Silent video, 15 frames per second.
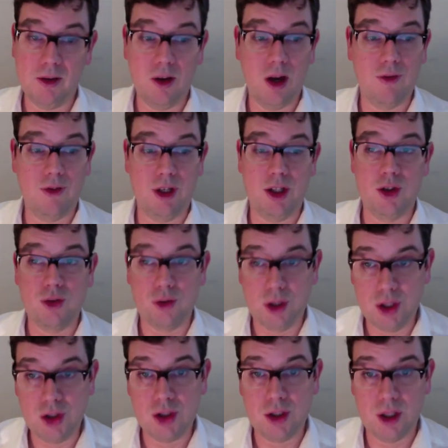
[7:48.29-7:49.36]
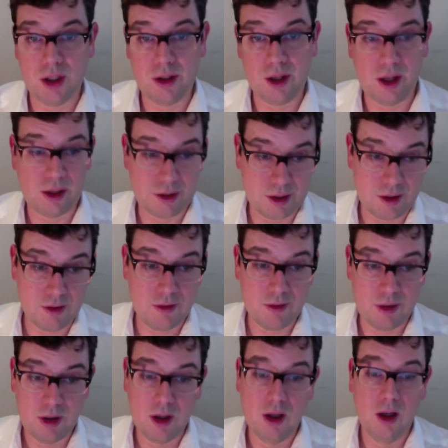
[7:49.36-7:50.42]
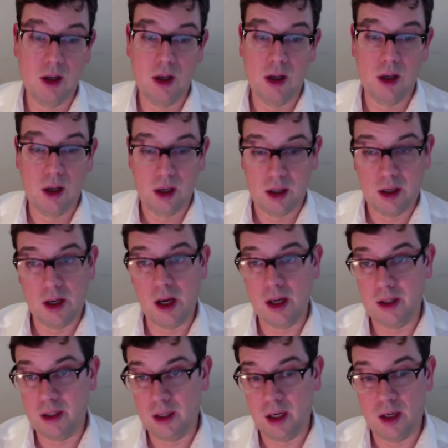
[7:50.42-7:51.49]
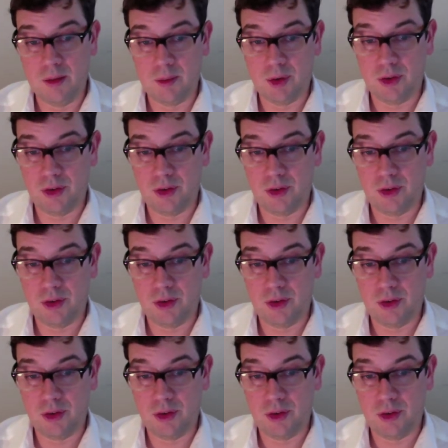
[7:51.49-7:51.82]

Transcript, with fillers: You have intuition that tells you 99%,